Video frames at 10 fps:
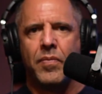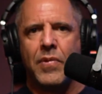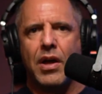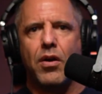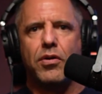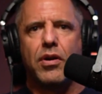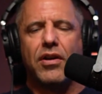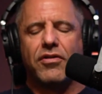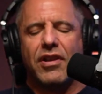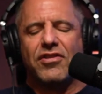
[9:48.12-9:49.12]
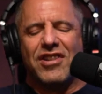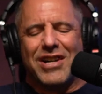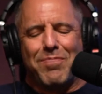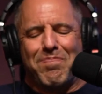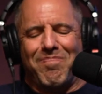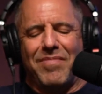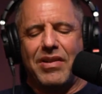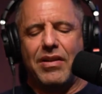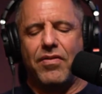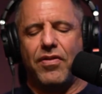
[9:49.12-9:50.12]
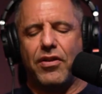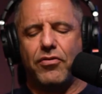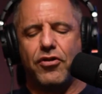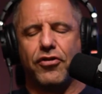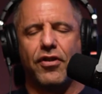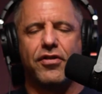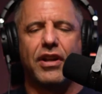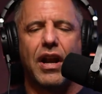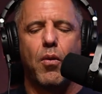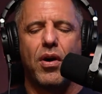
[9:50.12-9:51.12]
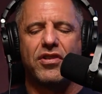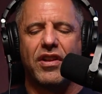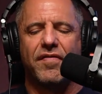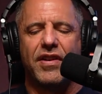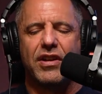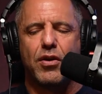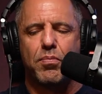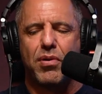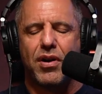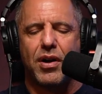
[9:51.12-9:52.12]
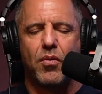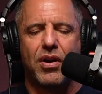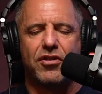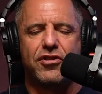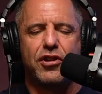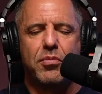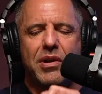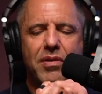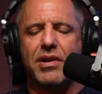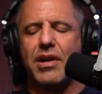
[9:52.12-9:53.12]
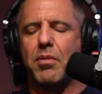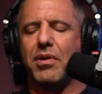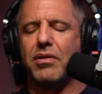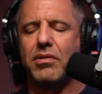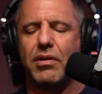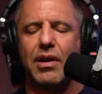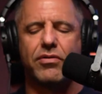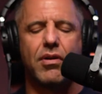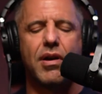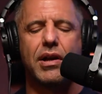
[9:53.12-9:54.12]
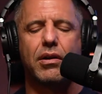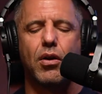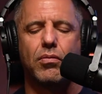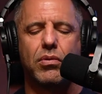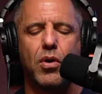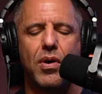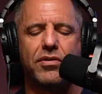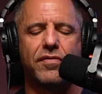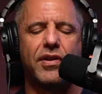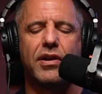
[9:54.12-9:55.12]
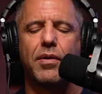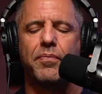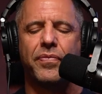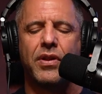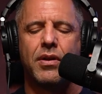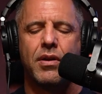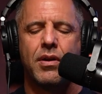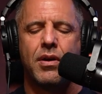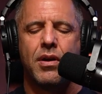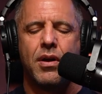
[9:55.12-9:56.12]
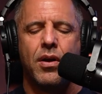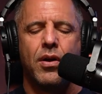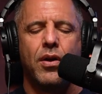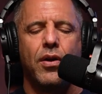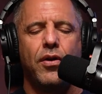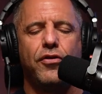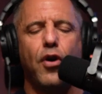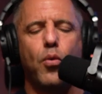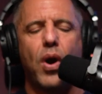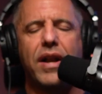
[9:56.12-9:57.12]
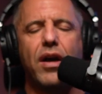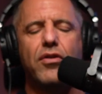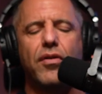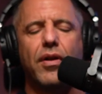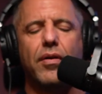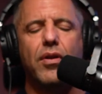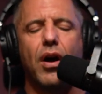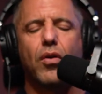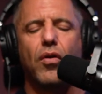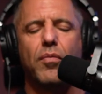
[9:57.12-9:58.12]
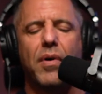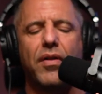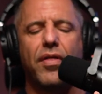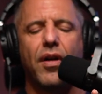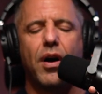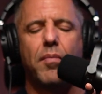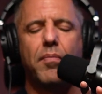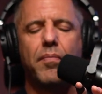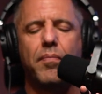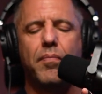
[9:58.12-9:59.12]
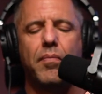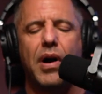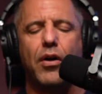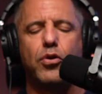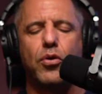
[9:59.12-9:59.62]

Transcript: I know you guys listening are just listening, not watching the video, probably want to shoot me right now, but that's all right. Go watch the video. So right under the knuckle of my thumb, I'll do a